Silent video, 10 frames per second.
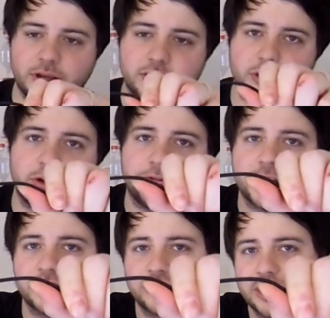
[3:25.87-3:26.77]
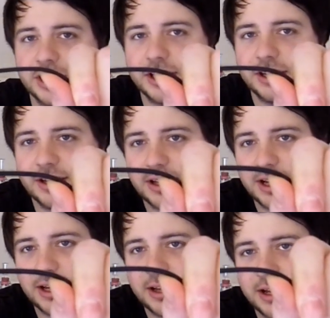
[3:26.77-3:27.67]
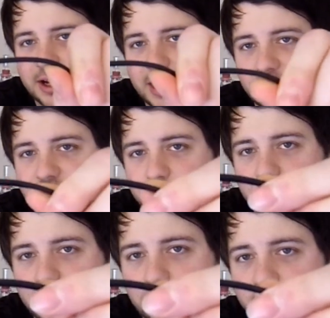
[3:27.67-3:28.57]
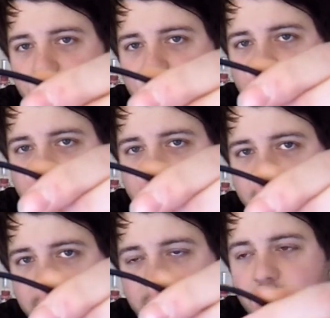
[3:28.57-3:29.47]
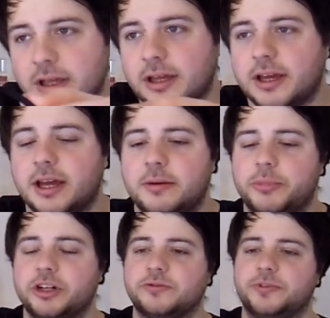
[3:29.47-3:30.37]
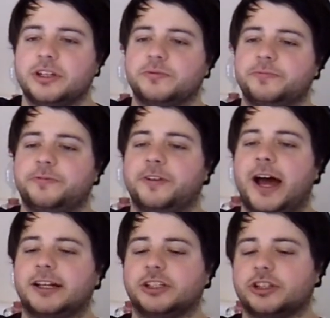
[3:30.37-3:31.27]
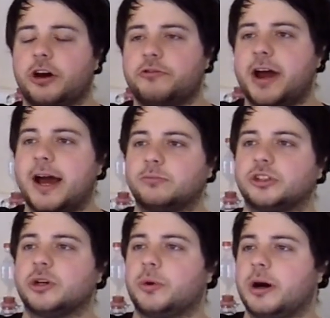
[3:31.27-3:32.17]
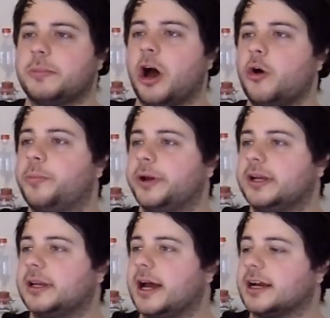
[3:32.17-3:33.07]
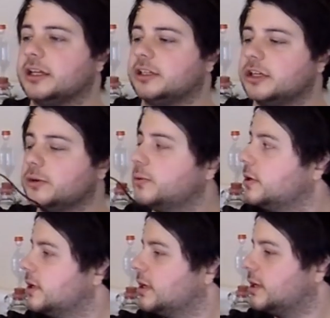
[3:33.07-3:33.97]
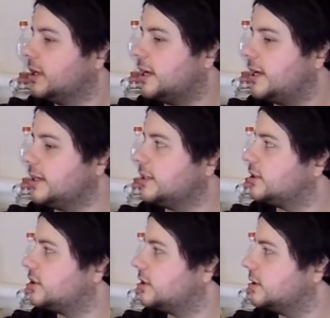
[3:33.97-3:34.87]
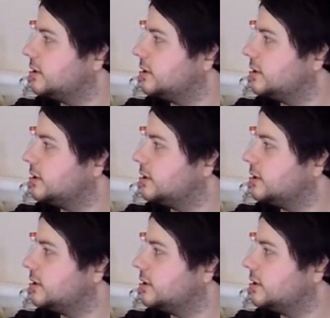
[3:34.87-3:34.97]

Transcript: don't know if you can see it. I can't see what I'm looking at. But it's flat, it's not round. So what I'm hoping I can do is